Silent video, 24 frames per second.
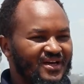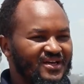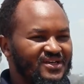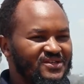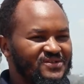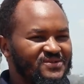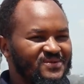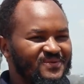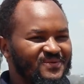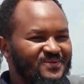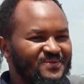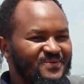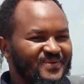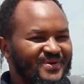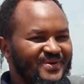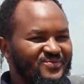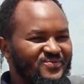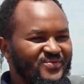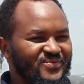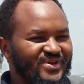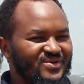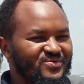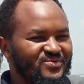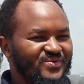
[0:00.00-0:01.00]
So
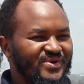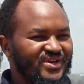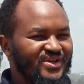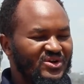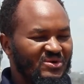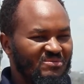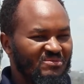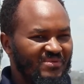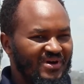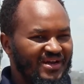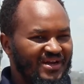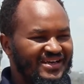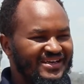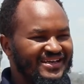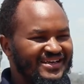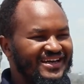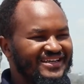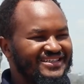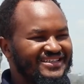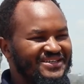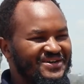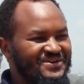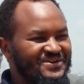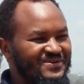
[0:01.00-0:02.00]
we normally
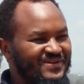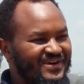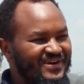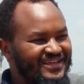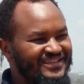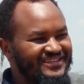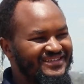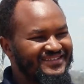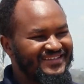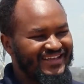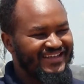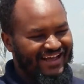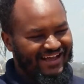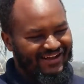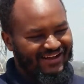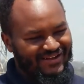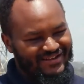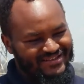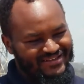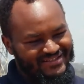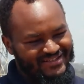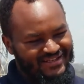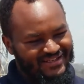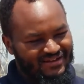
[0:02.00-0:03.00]
categorize
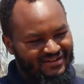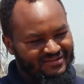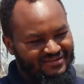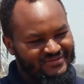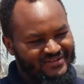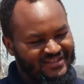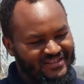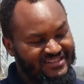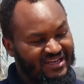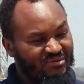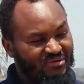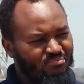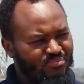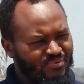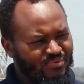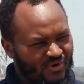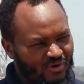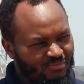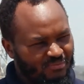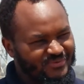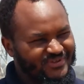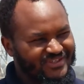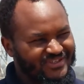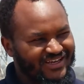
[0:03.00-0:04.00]
ourselves as a
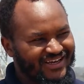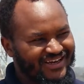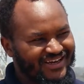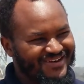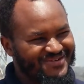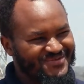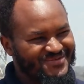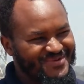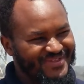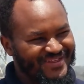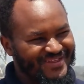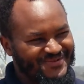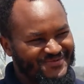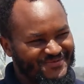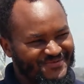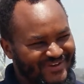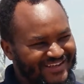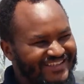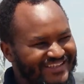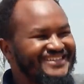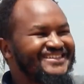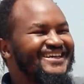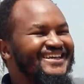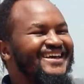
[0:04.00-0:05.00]
proptech with a
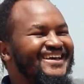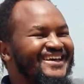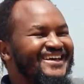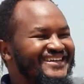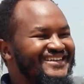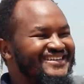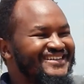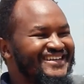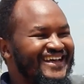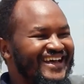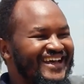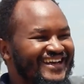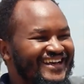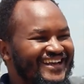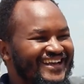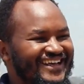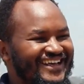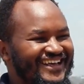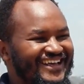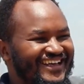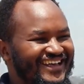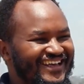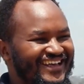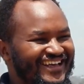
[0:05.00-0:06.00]
fintech inside.
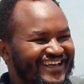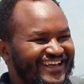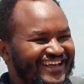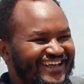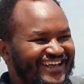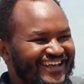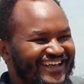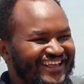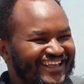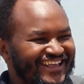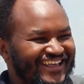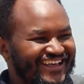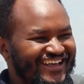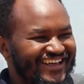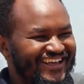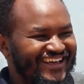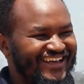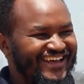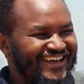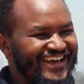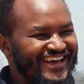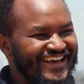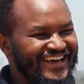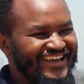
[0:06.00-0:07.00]

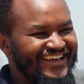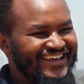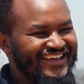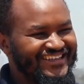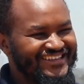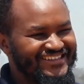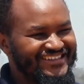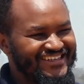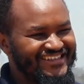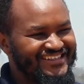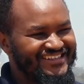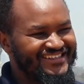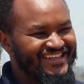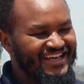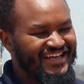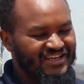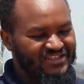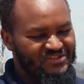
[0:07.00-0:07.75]
Yes.